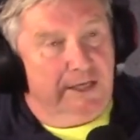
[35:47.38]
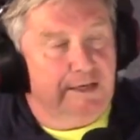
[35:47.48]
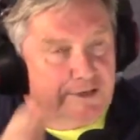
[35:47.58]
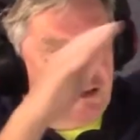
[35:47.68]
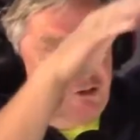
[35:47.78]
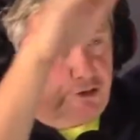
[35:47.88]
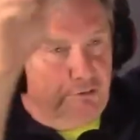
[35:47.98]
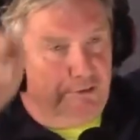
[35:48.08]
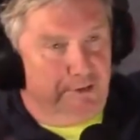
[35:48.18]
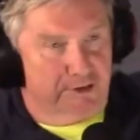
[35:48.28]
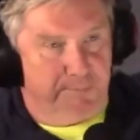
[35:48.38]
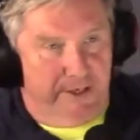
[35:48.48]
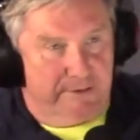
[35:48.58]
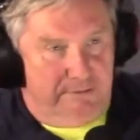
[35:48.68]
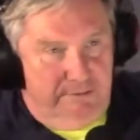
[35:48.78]
They like to control their own
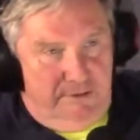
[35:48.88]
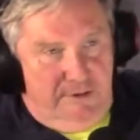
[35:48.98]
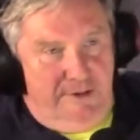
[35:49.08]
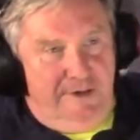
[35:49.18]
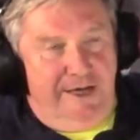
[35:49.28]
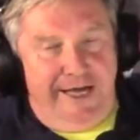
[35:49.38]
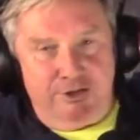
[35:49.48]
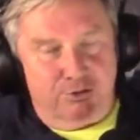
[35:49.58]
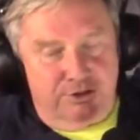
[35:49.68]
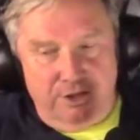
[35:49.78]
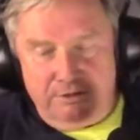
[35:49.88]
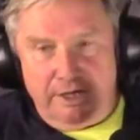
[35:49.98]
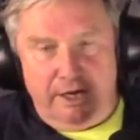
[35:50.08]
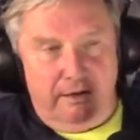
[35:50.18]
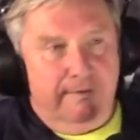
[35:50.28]
space. Android don't
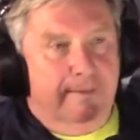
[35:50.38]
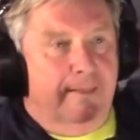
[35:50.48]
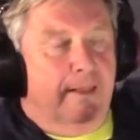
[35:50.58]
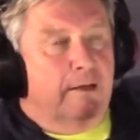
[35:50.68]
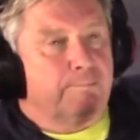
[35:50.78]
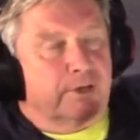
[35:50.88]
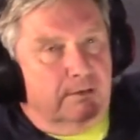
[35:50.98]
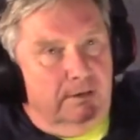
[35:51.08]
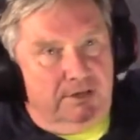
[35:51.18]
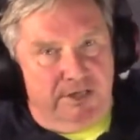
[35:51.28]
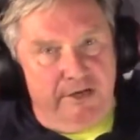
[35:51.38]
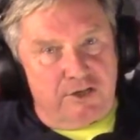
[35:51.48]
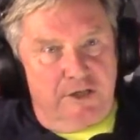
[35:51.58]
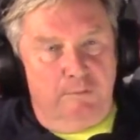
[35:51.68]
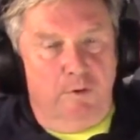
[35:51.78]
care. But
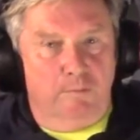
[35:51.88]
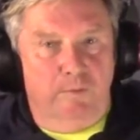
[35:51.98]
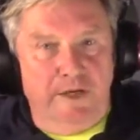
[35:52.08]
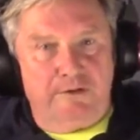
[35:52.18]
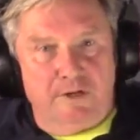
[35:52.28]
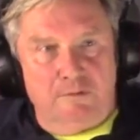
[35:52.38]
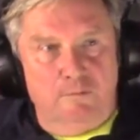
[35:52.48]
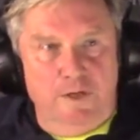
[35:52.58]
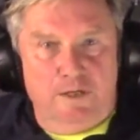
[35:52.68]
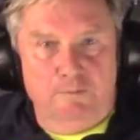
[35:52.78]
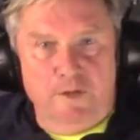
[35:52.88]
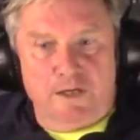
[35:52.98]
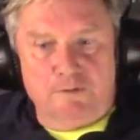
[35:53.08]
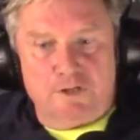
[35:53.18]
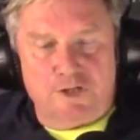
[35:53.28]
essentially what we think we
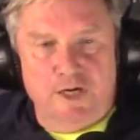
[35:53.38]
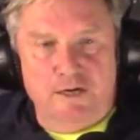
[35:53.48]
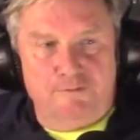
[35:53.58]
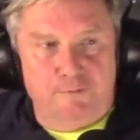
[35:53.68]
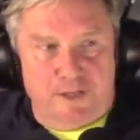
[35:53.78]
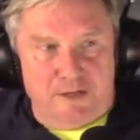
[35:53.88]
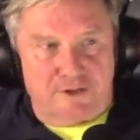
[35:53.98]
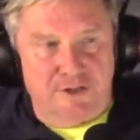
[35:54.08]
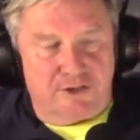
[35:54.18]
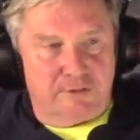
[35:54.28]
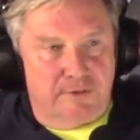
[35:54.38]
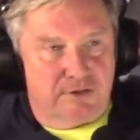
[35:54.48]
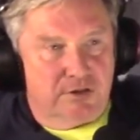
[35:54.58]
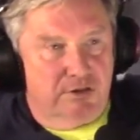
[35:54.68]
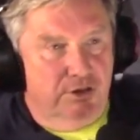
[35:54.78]
can achieve with our system is
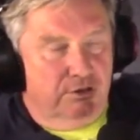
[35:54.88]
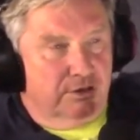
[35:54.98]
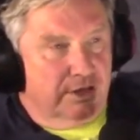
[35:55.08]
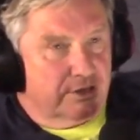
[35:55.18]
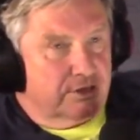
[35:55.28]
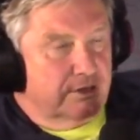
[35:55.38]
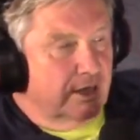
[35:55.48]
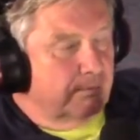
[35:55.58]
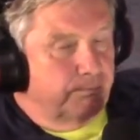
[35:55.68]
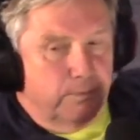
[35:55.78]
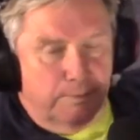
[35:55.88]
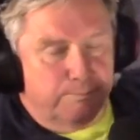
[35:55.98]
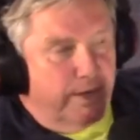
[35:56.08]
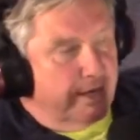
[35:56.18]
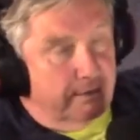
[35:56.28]
that you could actually then
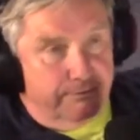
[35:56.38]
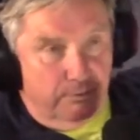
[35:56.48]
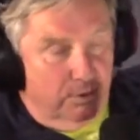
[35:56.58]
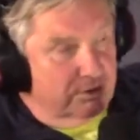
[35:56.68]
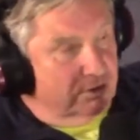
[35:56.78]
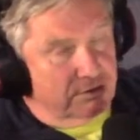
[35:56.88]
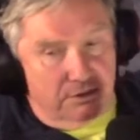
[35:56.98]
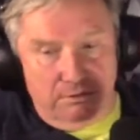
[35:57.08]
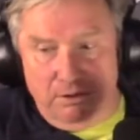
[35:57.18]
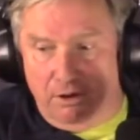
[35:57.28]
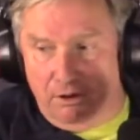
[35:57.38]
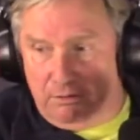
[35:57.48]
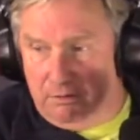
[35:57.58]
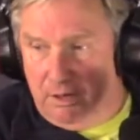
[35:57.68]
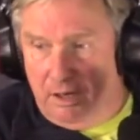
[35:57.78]
embed it, if you wanted to,
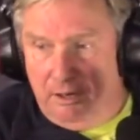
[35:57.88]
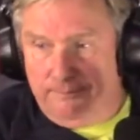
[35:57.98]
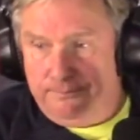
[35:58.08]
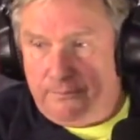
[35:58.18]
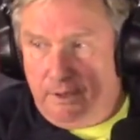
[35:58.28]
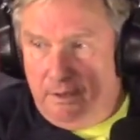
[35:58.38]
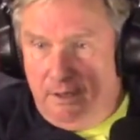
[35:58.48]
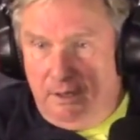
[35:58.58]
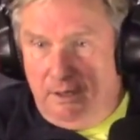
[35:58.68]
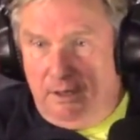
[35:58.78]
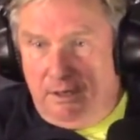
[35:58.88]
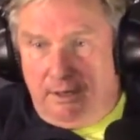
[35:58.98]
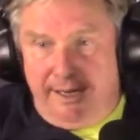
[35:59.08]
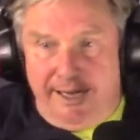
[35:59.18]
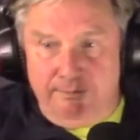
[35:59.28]
on
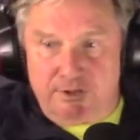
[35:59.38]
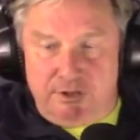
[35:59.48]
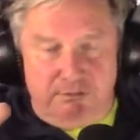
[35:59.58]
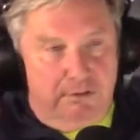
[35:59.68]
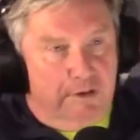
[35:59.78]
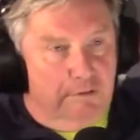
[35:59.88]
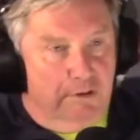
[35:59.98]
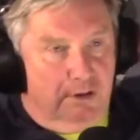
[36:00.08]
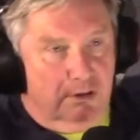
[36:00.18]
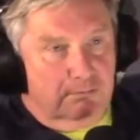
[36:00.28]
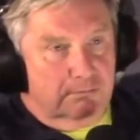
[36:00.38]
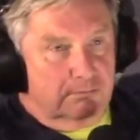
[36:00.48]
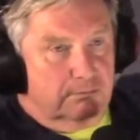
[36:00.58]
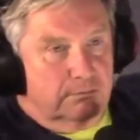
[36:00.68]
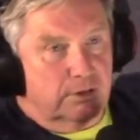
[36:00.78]
like Amazon,
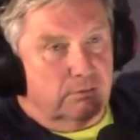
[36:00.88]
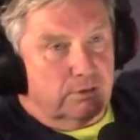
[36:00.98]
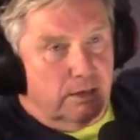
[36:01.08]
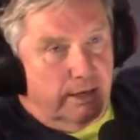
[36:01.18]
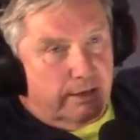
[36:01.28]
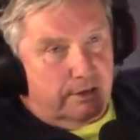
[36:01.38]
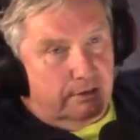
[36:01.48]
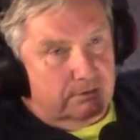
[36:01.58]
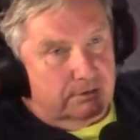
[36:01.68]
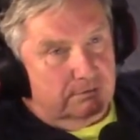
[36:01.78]
on their Echoes.